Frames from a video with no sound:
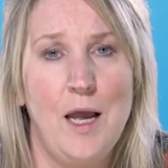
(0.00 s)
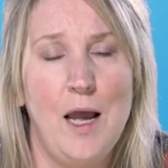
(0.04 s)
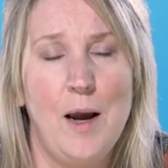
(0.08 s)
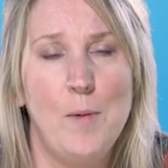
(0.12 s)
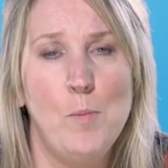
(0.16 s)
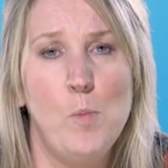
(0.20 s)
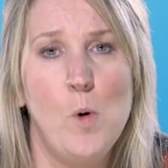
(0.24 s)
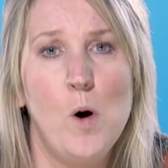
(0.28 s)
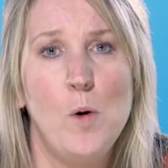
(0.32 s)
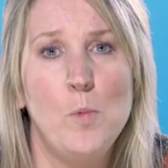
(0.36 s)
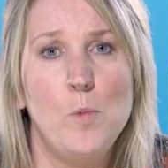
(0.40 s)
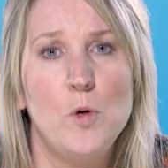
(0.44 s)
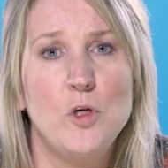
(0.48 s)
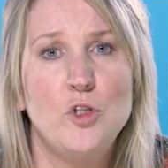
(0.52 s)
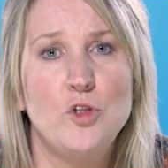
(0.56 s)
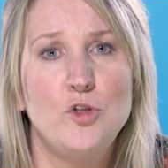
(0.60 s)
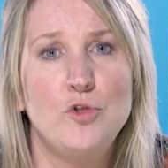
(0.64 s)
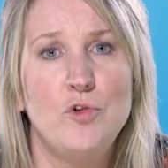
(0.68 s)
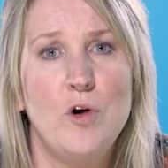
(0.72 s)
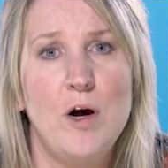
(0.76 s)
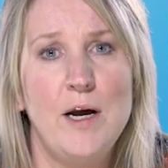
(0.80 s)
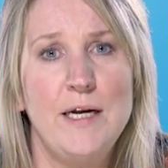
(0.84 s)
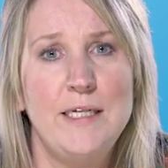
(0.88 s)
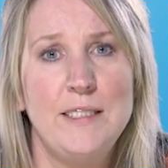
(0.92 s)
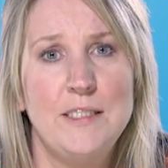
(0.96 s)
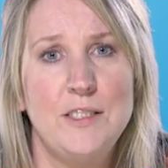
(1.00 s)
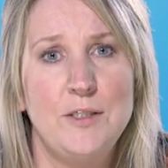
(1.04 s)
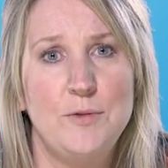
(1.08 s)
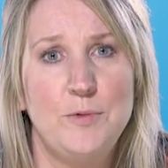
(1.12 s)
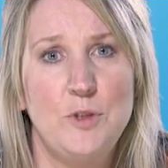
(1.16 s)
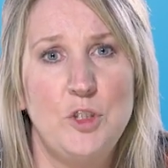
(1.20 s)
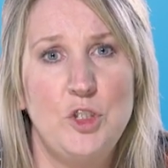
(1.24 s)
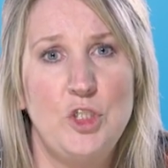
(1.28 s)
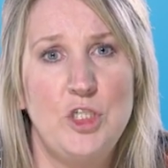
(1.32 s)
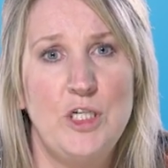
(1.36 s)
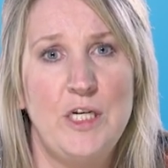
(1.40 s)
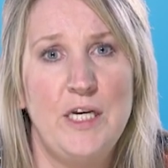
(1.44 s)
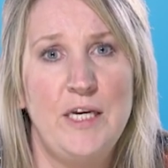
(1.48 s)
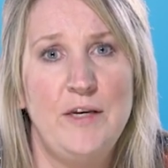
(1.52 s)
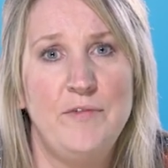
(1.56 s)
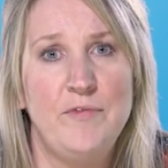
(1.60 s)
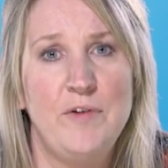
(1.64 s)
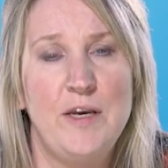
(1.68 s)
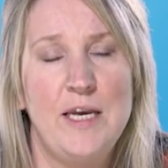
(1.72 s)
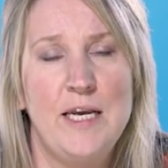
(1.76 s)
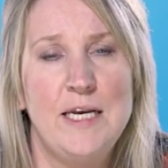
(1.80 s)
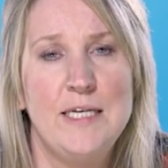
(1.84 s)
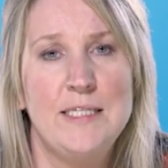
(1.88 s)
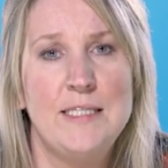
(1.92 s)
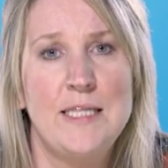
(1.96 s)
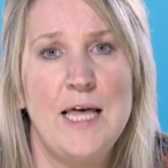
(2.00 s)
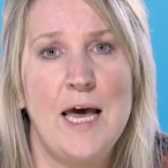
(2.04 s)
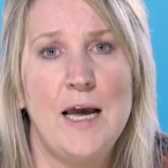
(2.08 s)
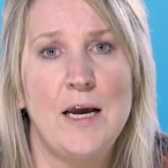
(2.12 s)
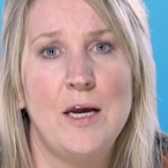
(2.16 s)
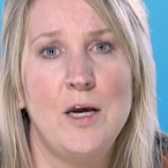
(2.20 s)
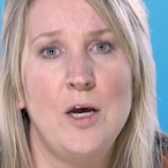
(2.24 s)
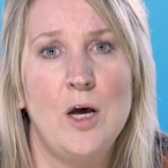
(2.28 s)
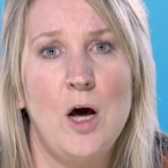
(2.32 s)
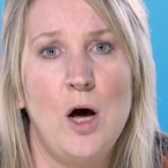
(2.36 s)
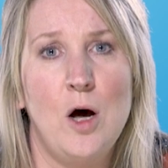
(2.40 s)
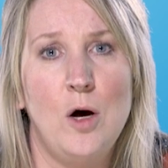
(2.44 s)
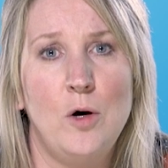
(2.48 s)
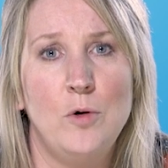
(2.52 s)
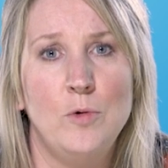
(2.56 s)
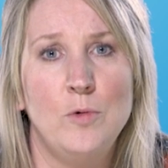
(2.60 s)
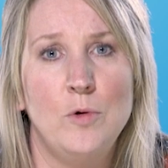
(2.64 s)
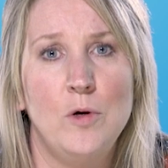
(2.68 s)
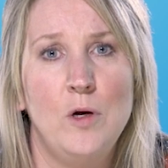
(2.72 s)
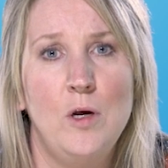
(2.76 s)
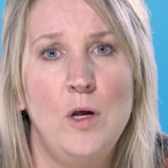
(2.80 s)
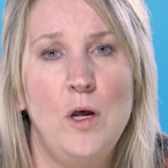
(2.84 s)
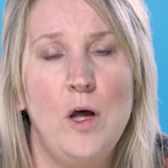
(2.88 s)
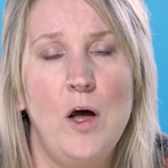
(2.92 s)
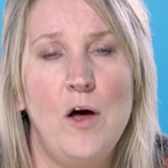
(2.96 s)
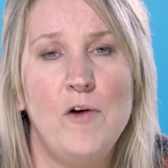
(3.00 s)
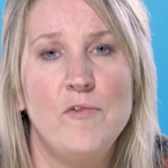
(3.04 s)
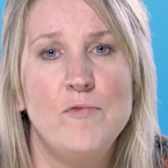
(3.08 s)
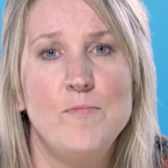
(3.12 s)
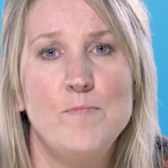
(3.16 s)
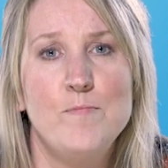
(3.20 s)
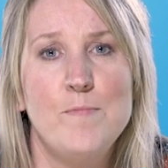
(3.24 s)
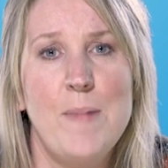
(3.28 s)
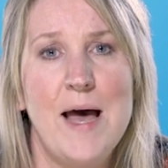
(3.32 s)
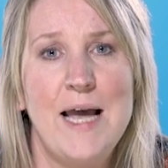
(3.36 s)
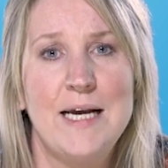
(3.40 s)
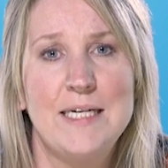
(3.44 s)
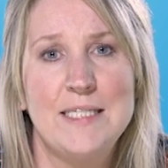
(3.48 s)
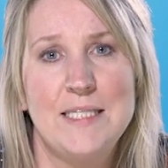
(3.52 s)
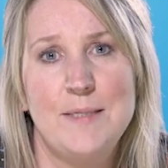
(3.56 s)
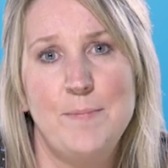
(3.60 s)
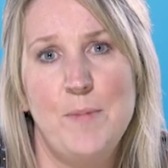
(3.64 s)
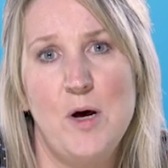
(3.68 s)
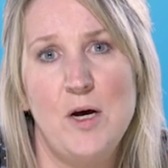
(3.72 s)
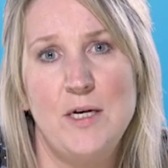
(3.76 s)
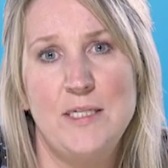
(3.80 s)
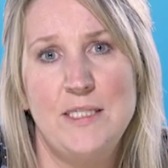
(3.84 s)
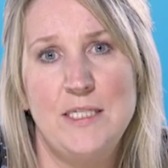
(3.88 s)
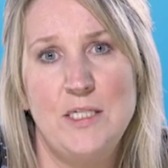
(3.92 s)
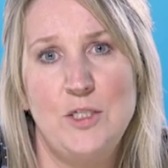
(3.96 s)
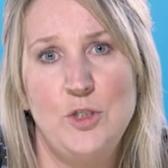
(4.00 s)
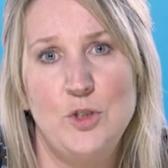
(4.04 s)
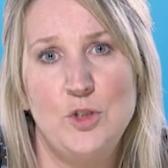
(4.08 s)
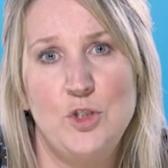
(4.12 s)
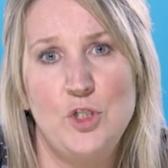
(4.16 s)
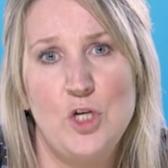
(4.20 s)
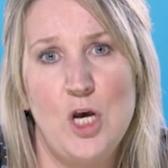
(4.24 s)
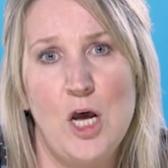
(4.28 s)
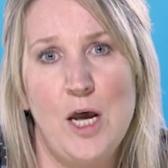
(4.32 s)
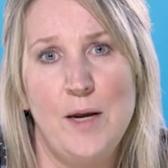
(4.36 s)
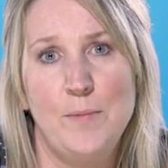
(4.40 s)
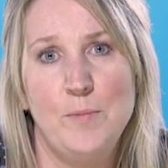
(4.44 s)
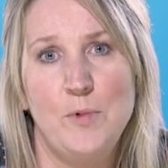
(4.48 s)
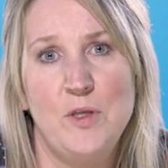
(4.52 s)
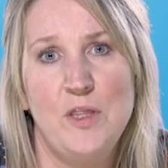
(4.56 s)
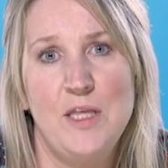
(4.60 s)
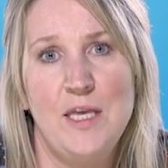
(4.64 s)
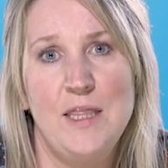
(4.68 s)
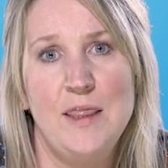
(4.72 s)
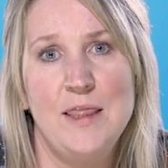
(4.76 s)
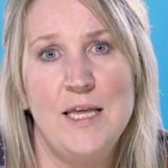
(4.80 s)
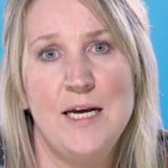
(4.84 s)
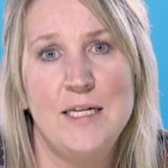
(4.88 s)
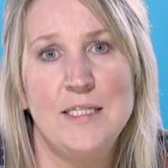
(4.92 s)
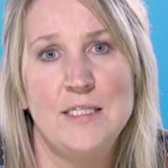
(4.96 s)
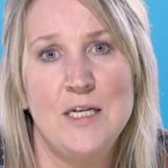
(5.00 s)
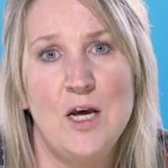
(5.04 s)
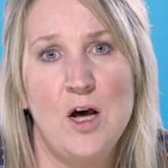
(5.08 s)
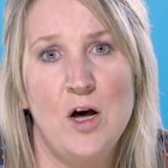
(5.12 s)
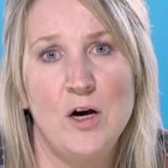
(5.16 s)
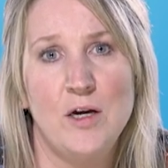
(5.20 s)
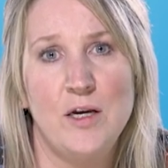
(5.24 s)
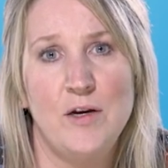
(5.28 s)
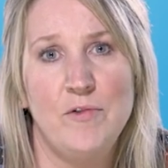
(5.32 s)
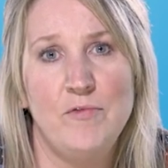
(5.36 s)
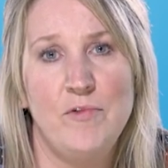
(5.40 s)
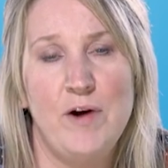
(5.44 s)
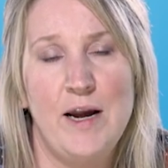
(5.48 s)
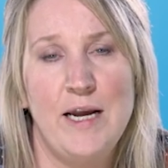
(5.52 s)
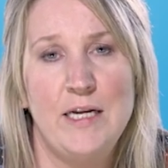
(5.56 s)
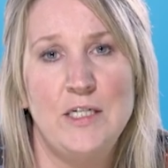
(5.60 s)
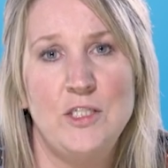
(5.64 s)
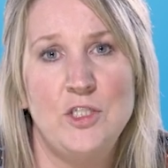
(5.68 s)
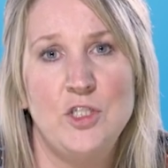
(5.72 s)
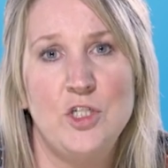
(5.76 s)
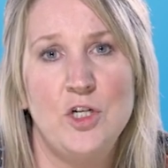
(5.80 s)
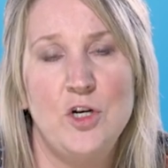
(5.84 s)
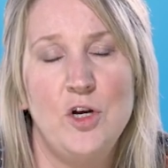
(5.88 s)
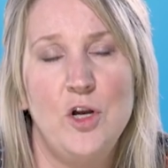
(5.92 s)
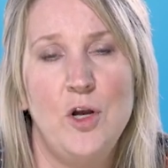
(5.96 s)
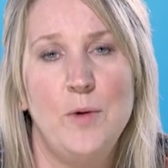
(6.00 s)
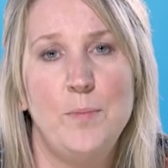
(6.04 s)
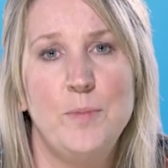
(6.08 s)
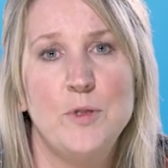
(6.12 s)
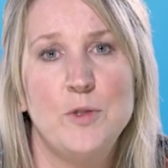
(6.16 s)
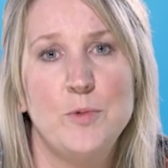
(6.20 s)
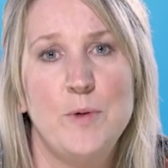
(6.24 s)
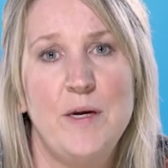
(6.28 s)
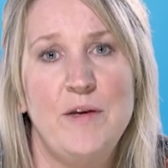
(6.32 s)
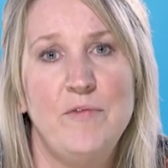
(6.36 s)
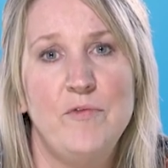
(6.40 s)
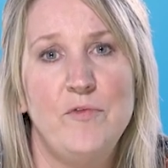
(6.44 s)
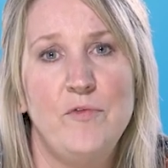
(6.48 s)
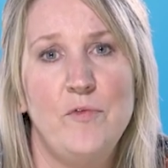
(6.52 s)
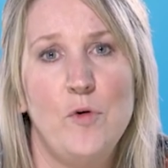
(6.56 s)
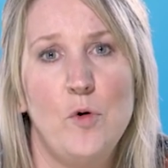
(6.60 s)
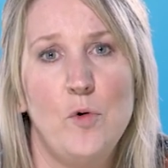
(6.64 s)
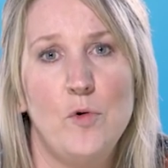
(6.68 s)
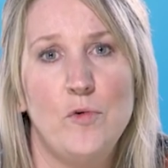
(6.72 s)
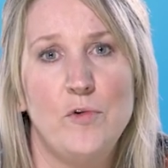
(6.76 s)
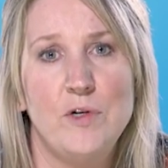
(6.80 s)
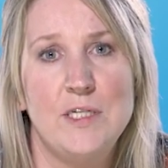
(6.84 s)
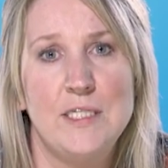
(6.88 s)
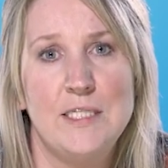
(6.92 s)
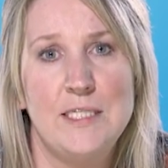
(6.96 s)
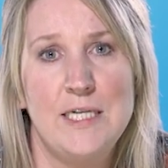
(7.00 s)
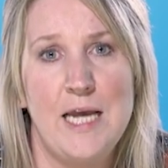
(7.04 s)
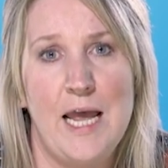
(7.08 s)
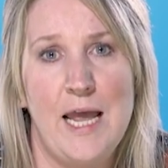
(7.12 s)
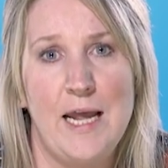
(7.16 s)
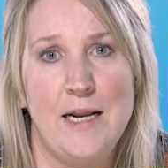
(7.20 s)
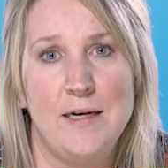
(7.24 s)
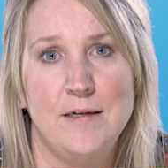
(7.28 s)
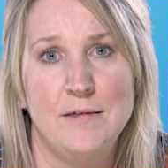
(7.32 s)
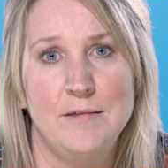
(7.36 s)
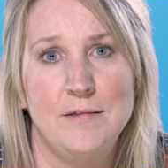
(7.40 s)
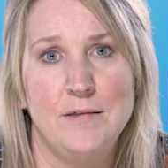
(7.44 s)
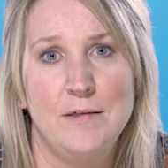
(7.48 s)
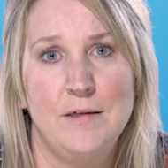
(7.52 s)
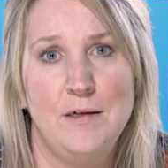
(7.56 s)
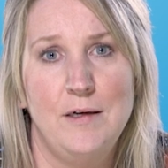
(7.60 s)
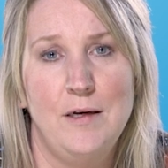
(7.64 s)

And what we're trying to achieve is that goal of maximising your time within that target range of between 4 and 10.